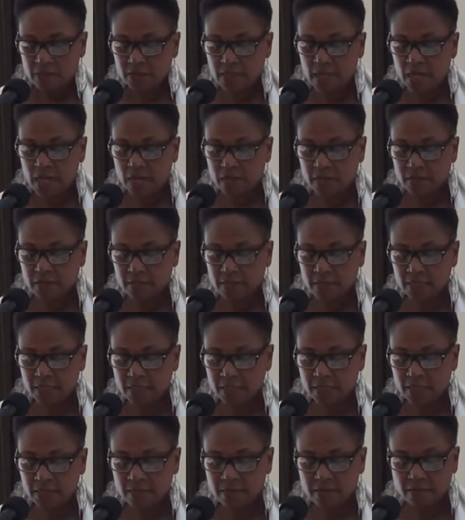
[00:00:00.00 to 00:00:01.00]

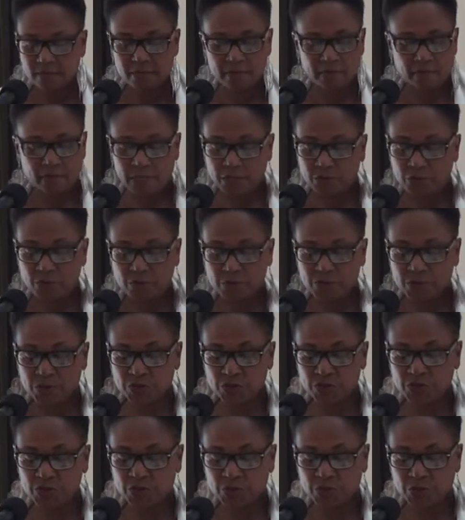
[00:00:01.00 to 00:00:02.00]
I knew I was
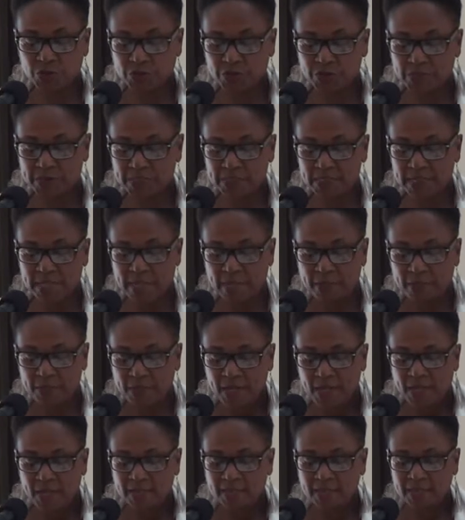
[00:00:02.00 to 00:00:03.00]
going to struggle over his name.
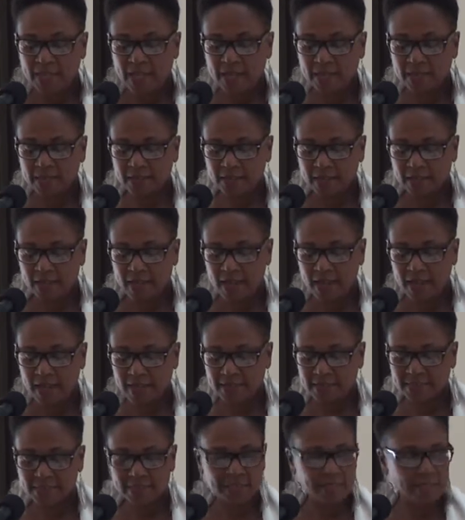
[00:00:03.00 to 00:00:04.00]

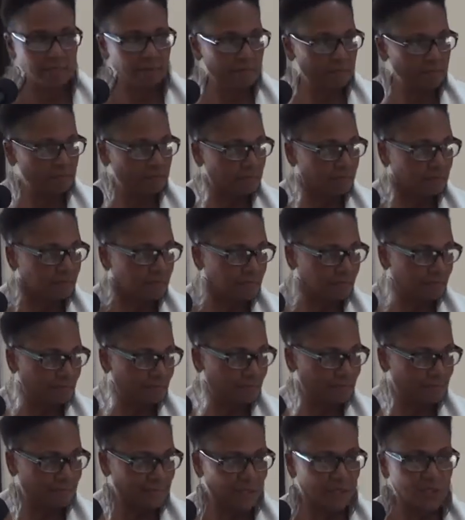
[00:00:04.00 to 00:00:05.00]
Ta-Nehisi
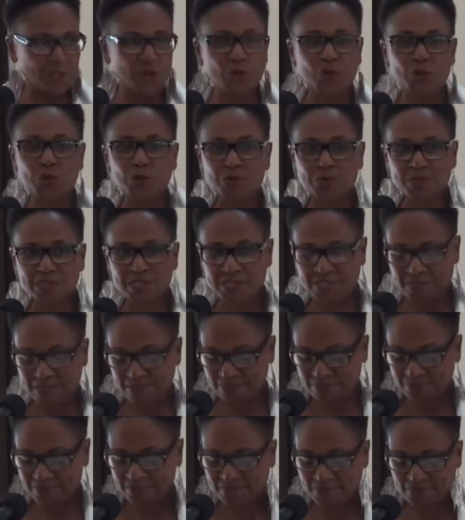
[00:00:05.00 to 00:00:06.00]
Coates,
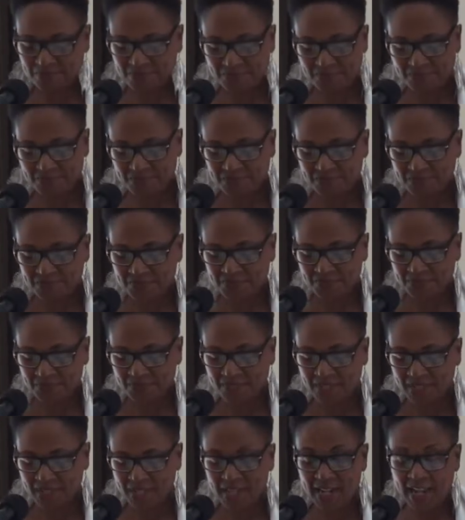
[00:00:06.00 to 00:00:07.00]

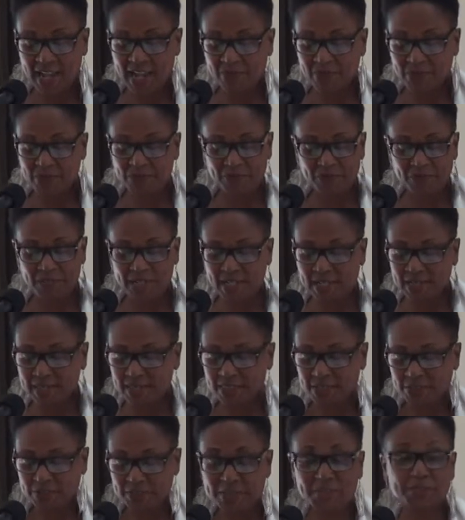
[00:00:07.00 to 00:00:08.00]
and I have it in
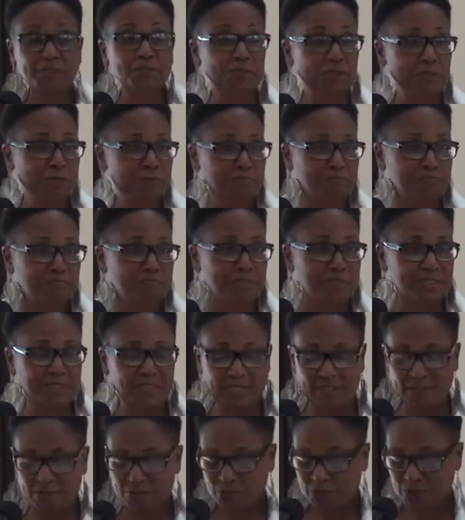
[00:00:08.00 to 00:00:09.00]
phonetics here and still
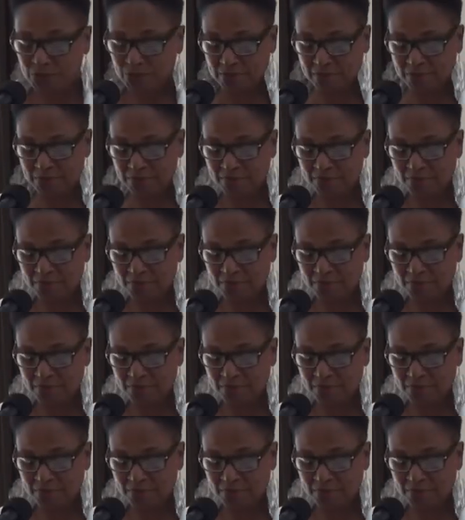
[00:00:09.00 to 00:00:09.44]
say it wrong.